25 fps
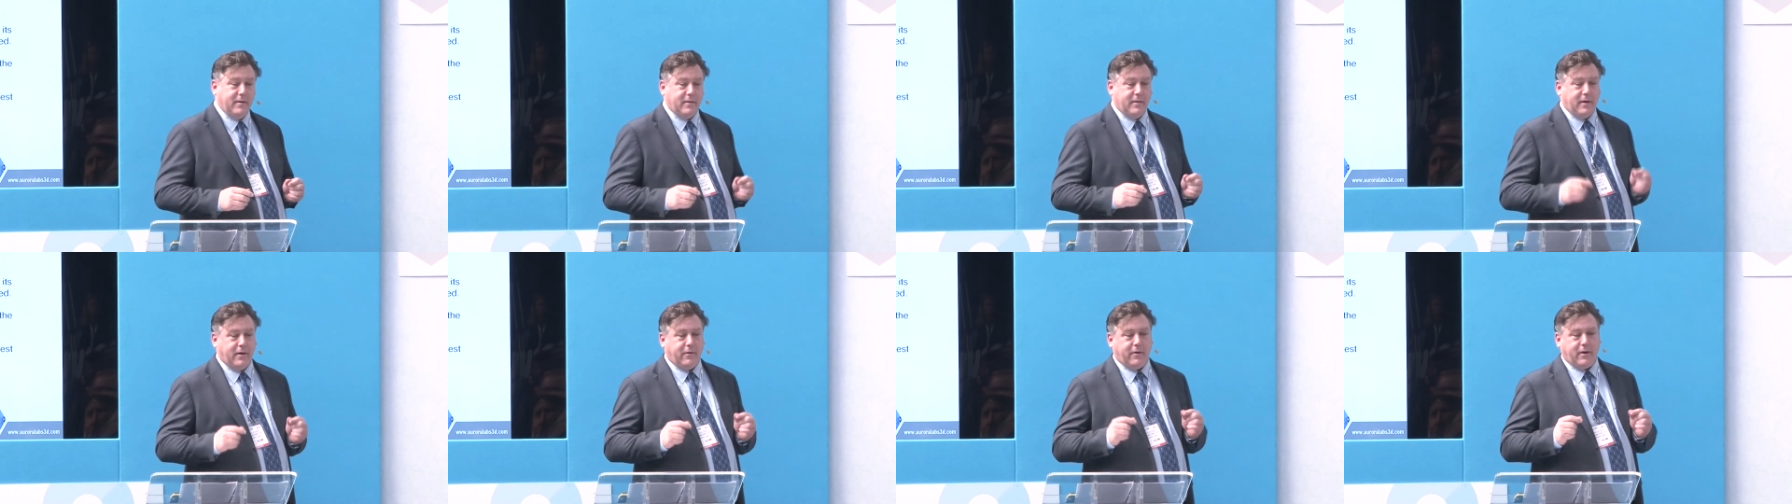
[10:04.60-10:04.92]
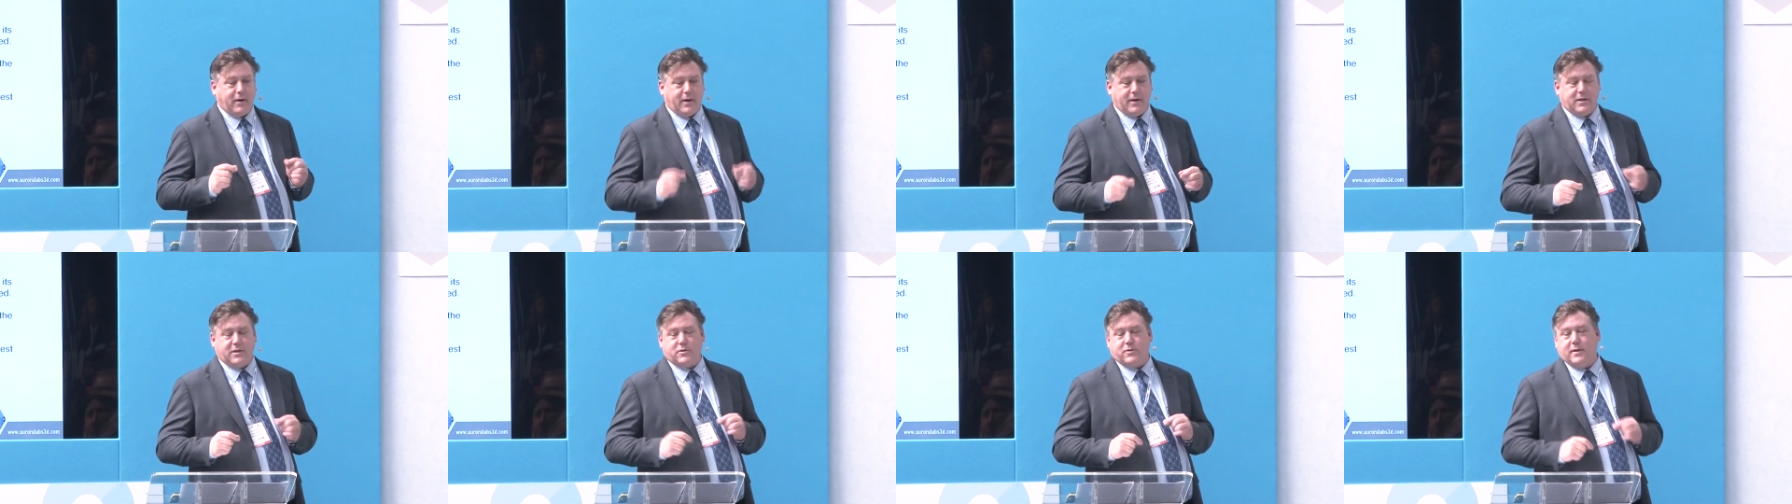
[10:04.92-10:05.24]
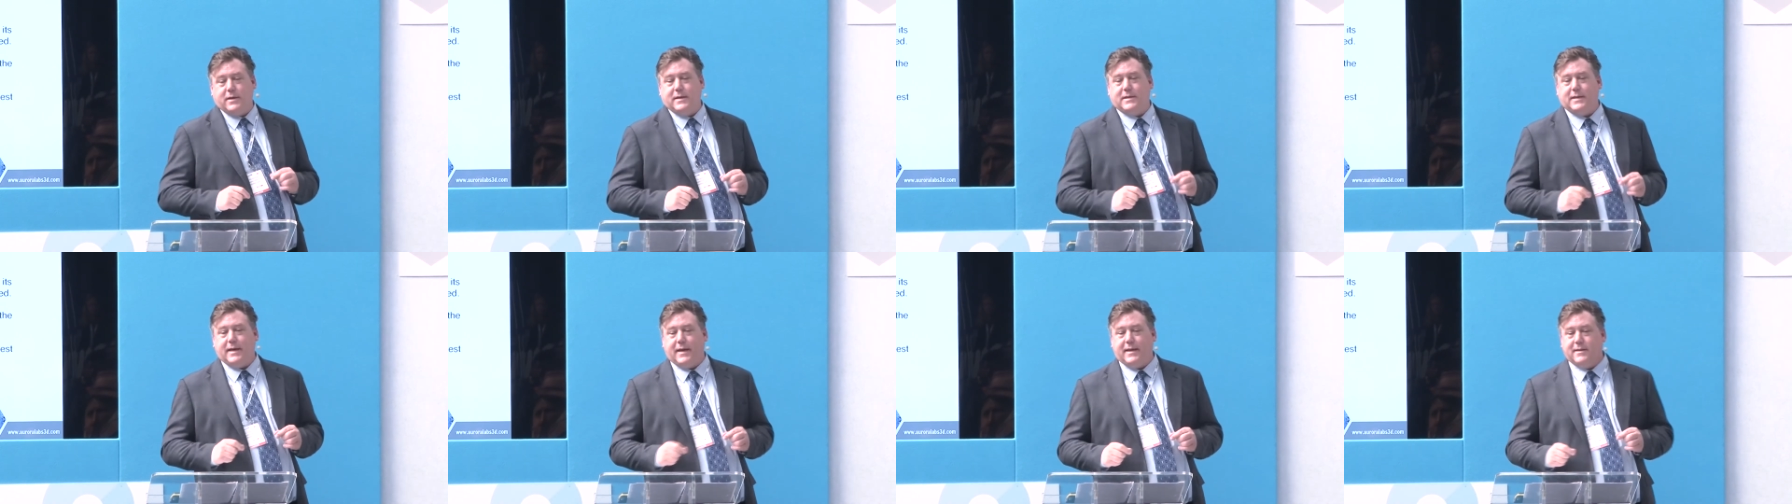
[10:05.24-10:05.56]
There are
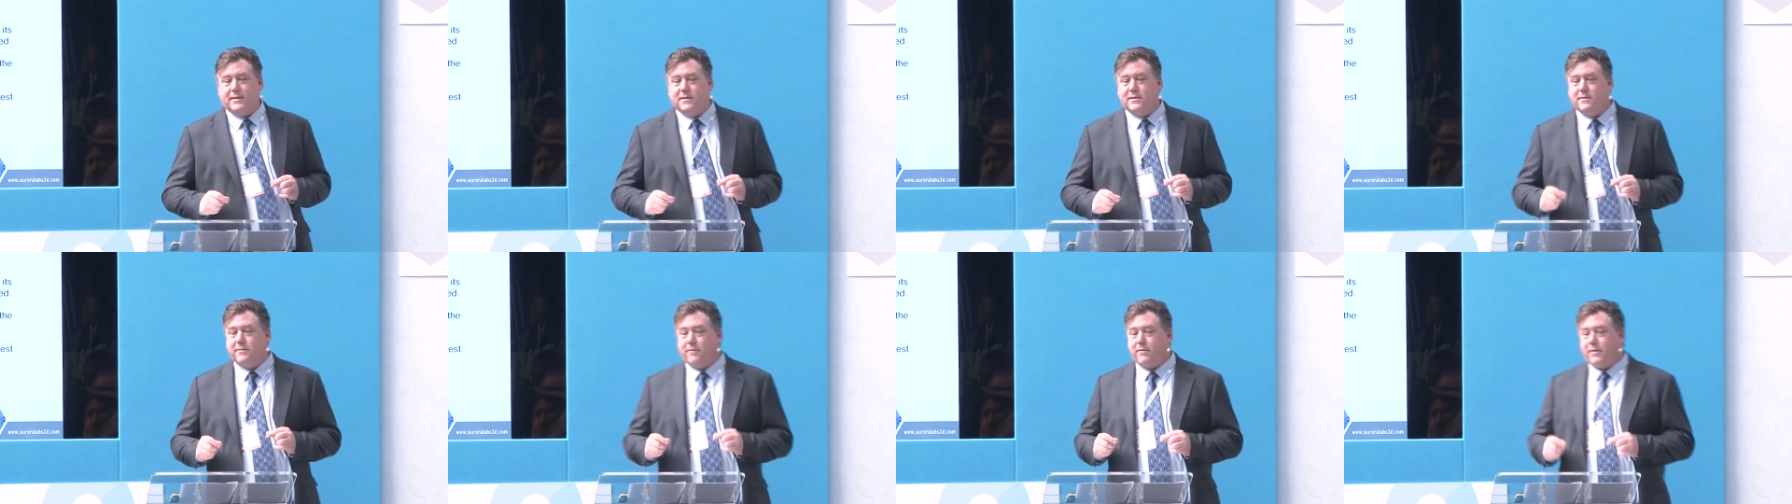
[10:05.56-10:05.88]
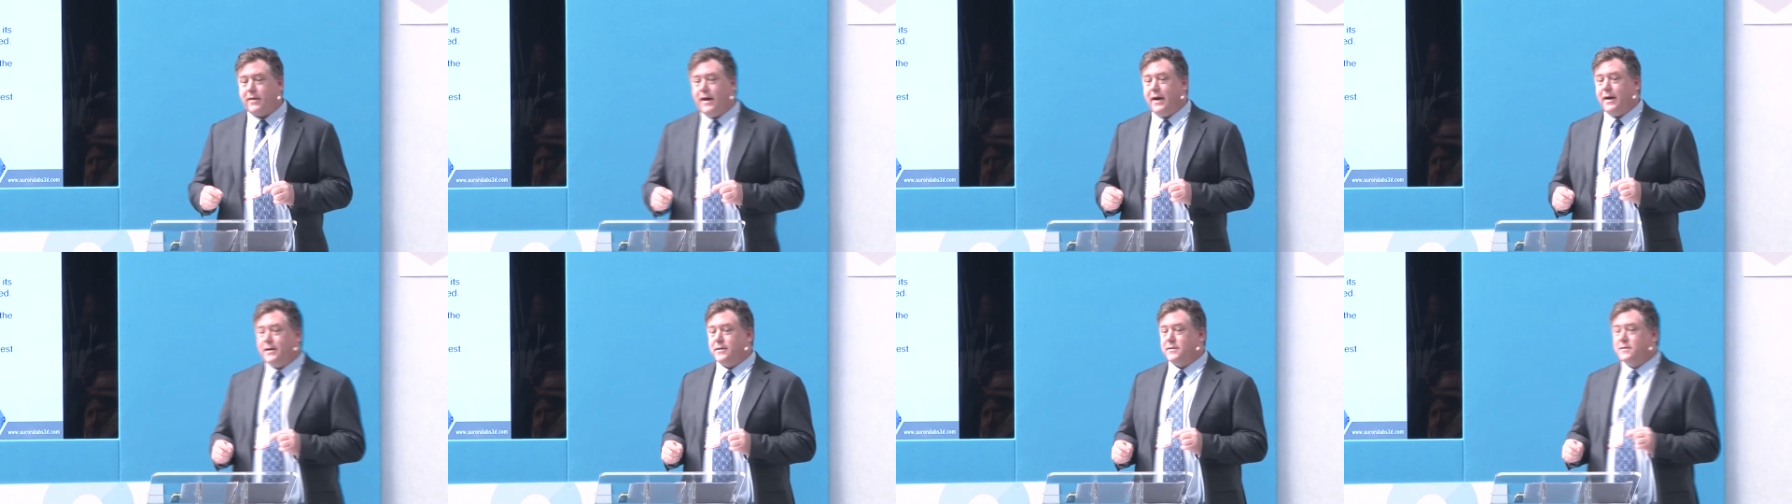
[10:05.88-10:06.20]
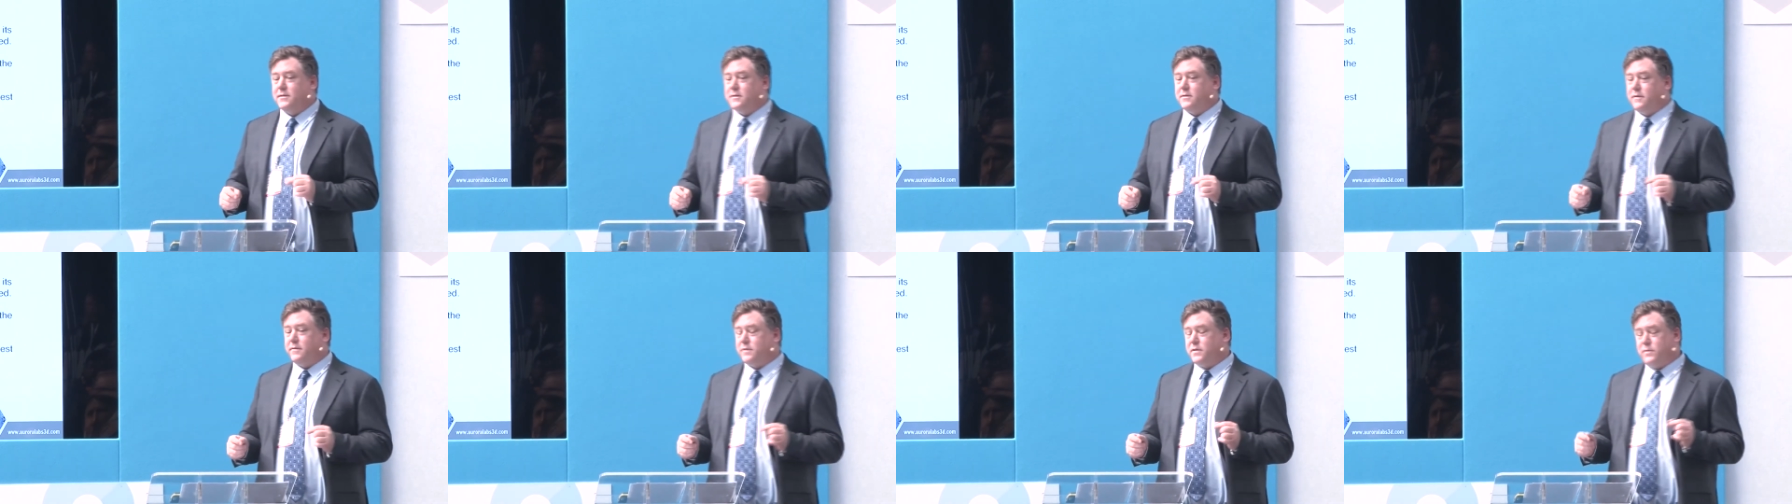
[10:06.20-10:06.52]
literally tens of
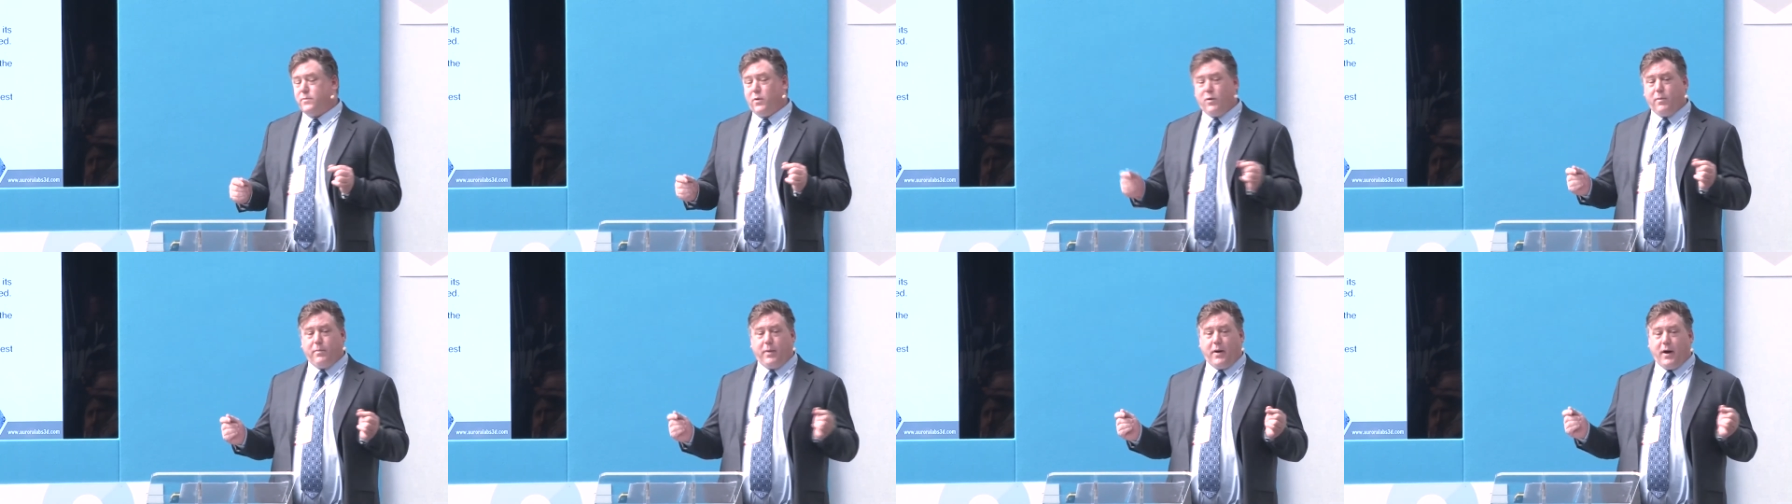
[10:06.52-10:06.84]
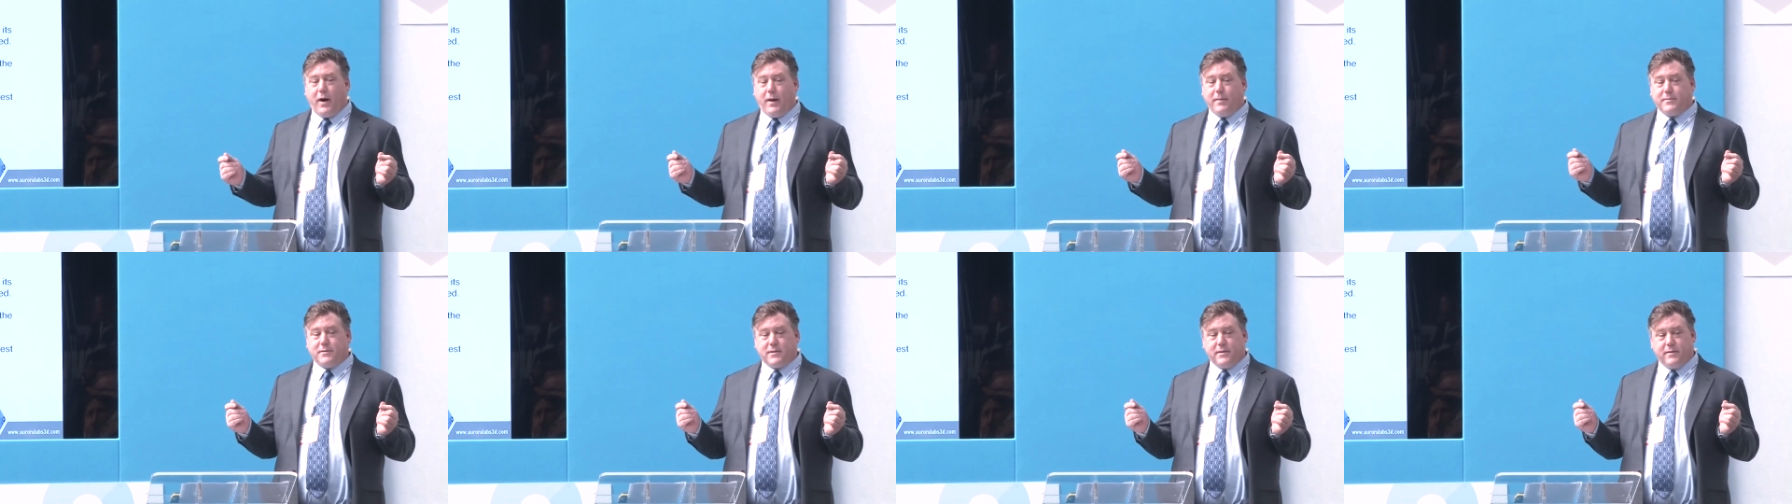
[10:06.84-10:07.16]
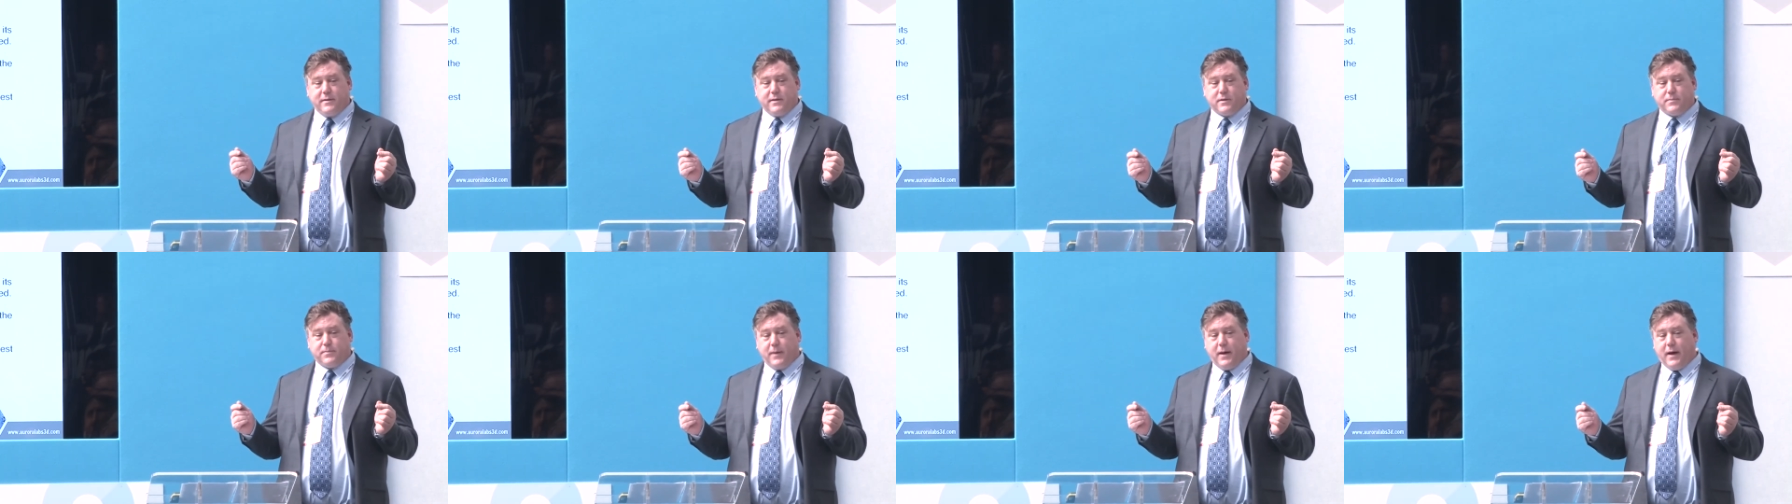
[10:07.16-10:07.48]
thousands of small pipes in
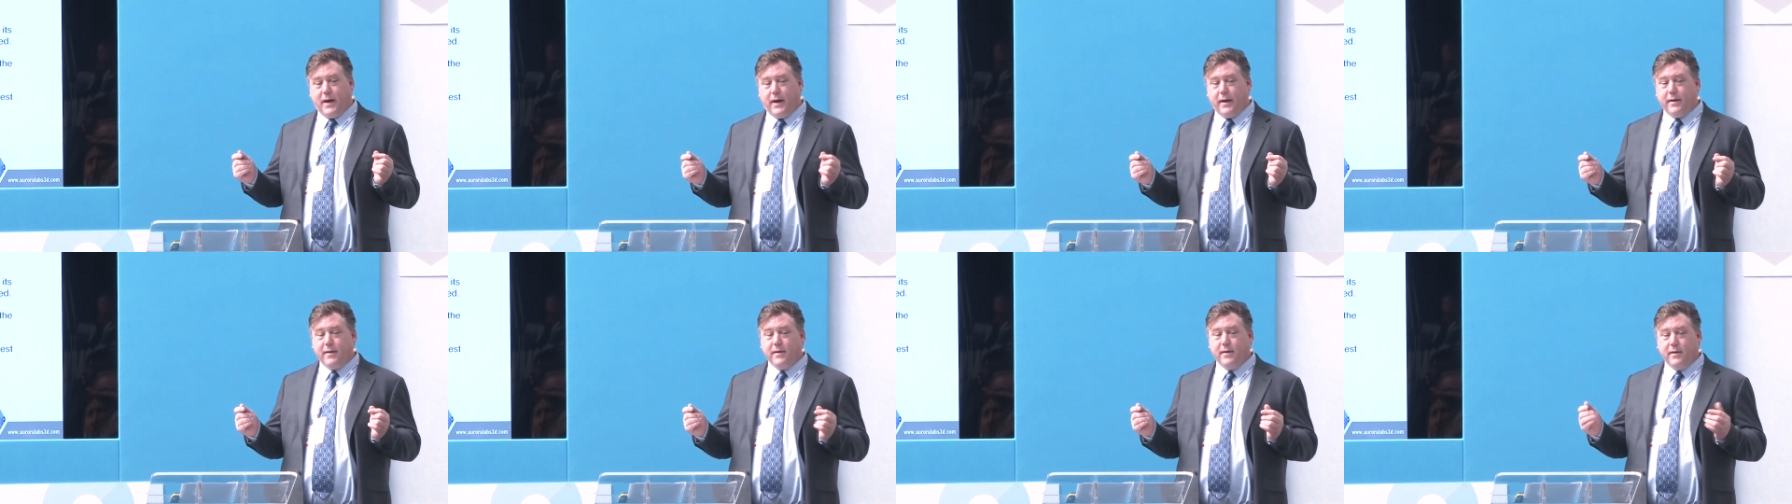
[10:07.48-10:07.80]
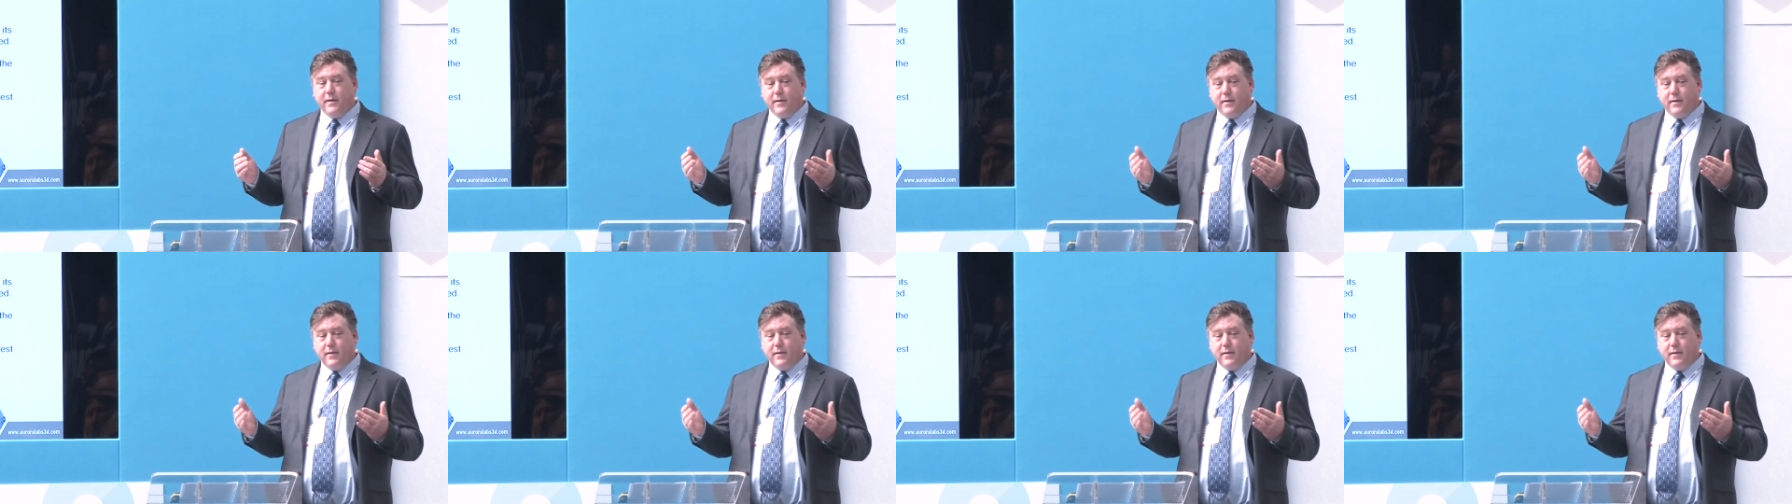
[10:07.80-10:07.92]
this part